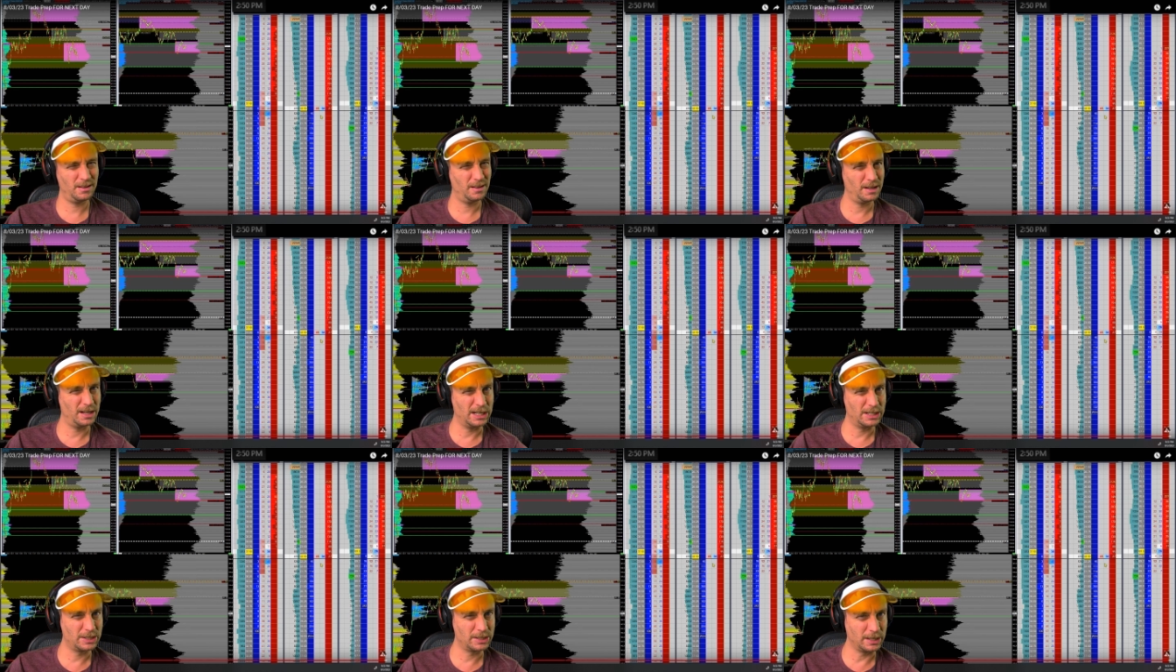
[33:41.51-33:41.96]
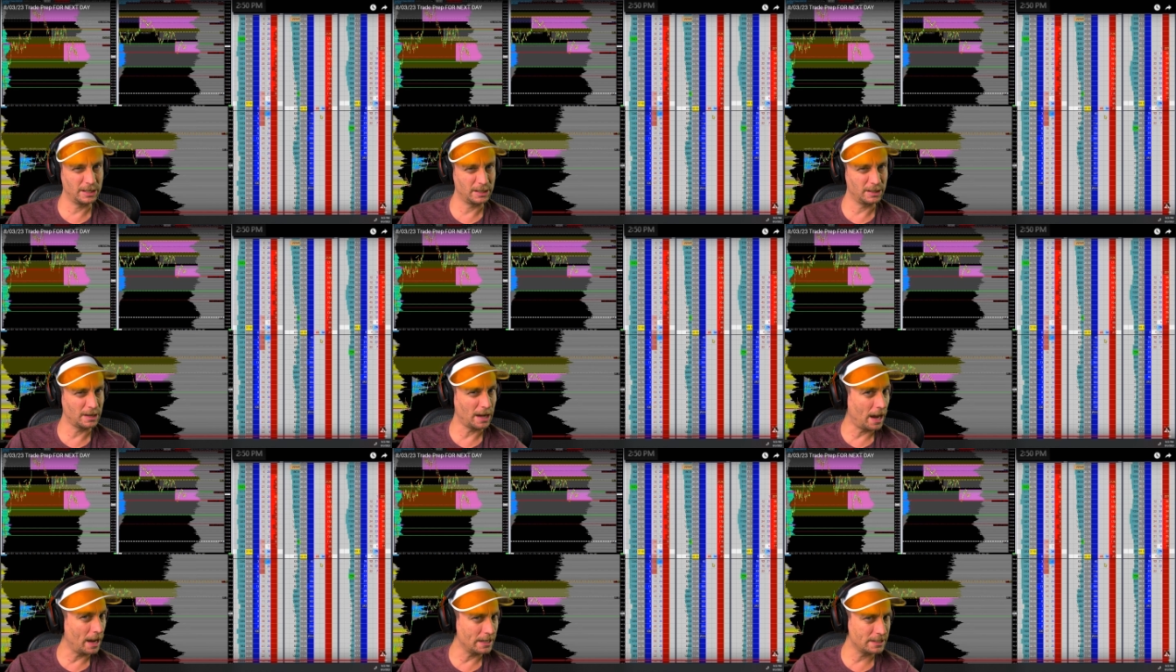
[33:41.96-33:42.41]
it's like
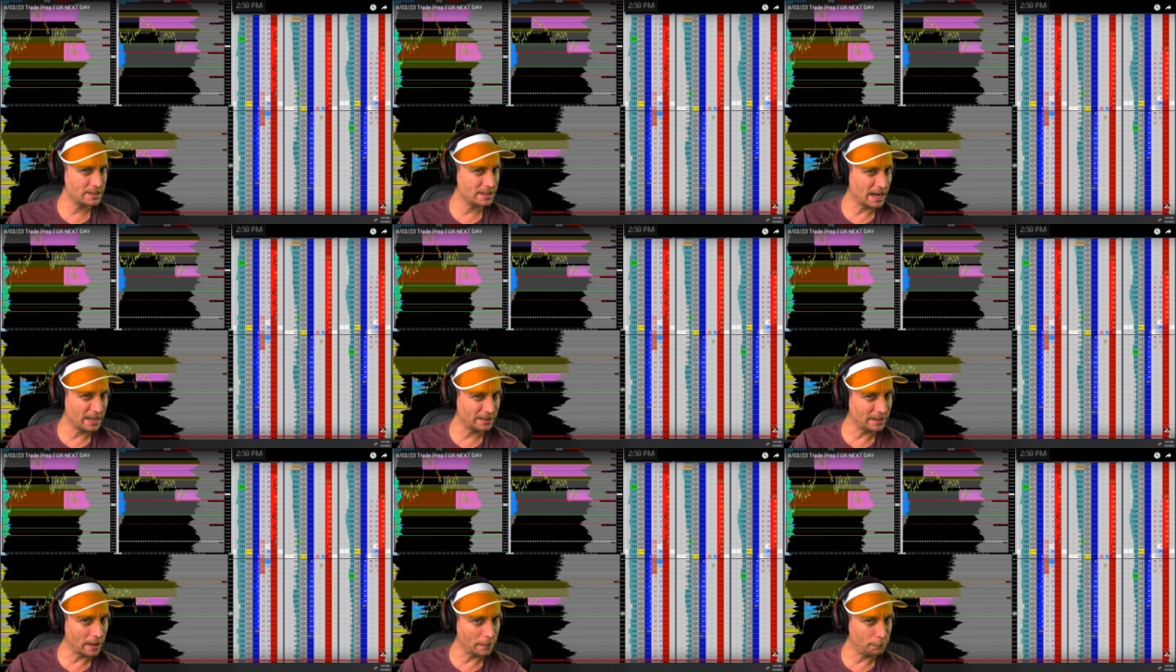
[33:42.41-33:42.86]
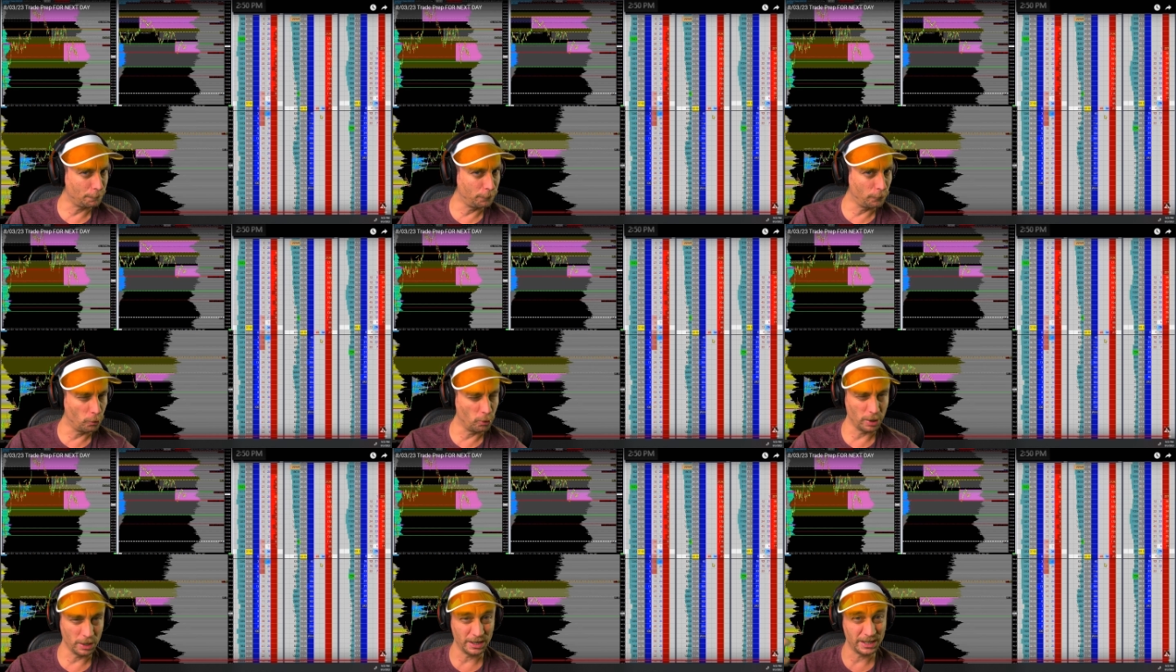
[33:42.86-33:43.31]
not it's not that
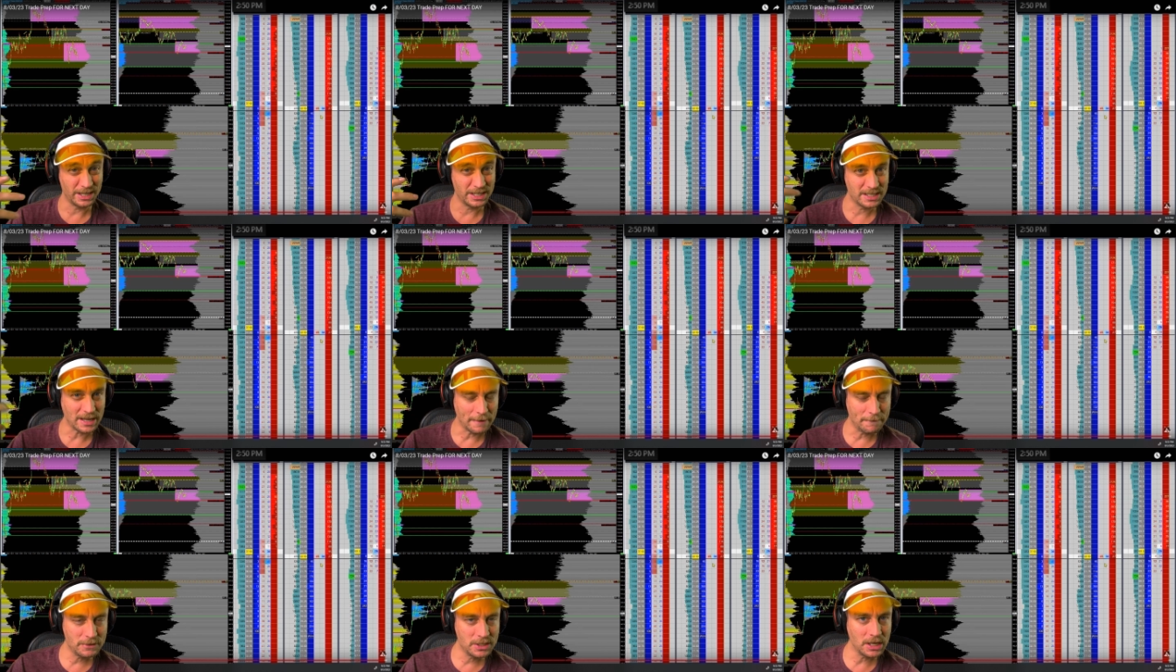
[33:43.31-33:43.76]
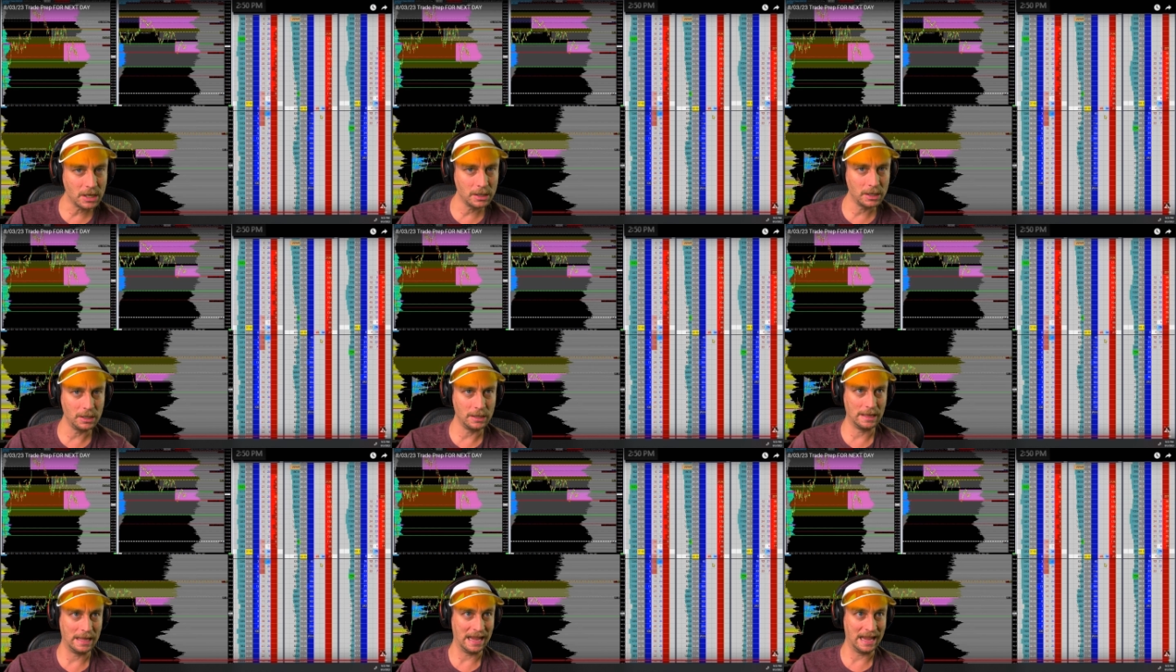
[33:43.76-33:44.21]
foreign because I've done
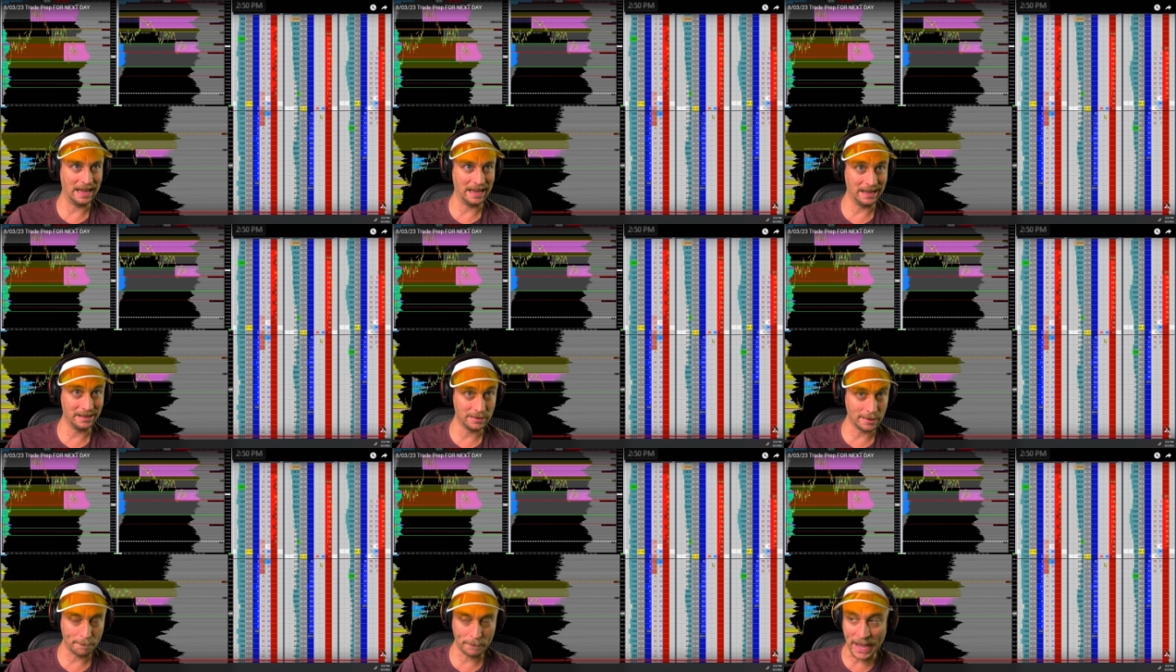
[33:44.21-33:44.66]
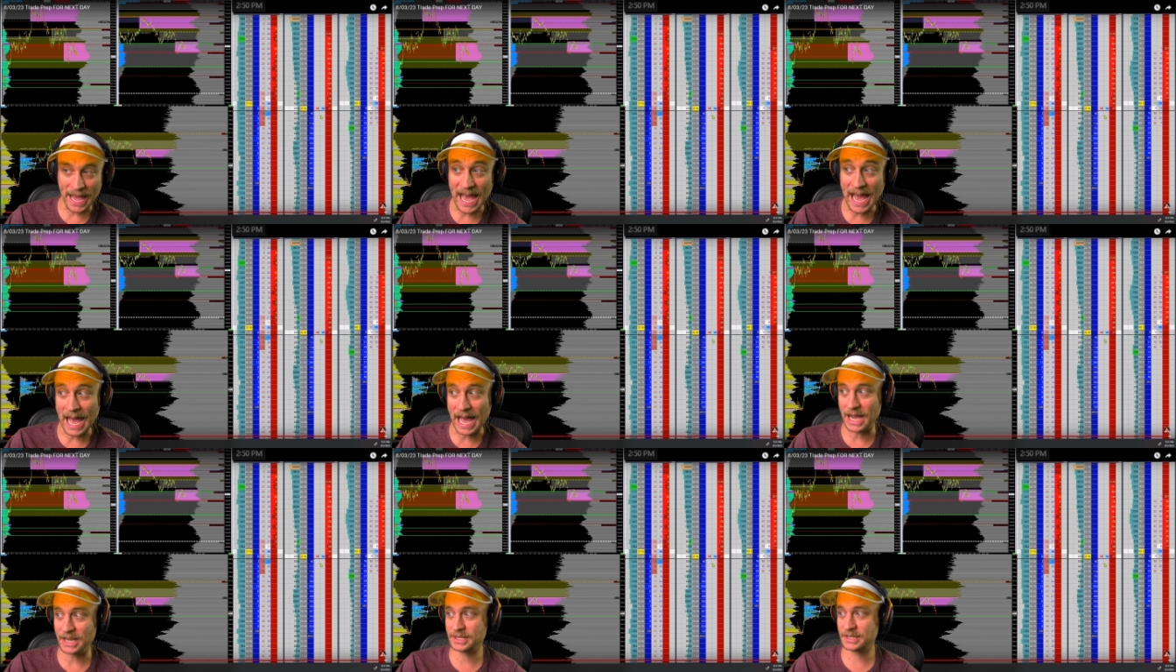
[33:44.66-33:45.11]
it in the
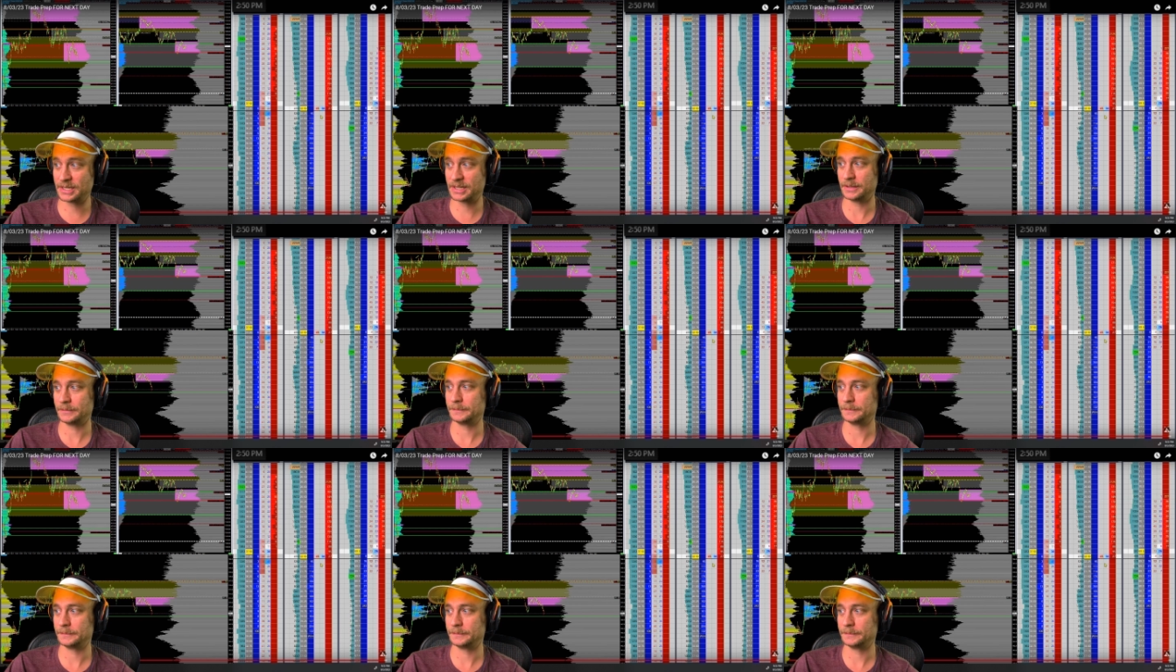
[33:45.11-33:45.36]
past.